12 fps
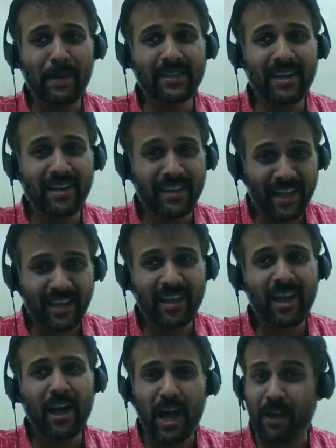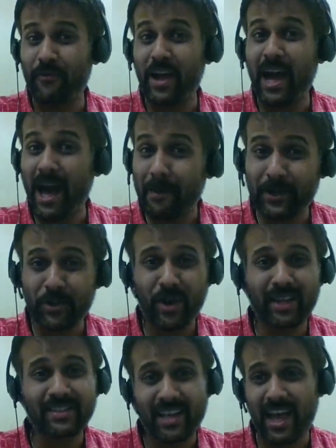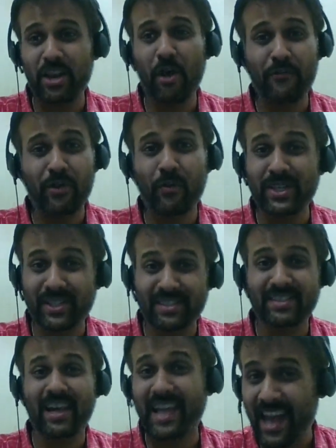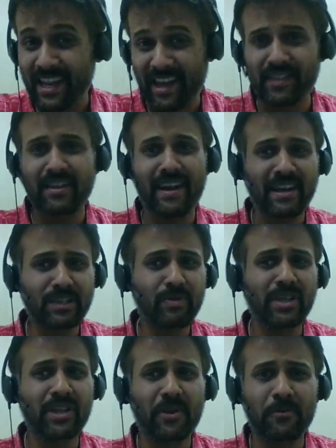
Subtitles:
learning. And we are happy to answer any of your questions again in the next video.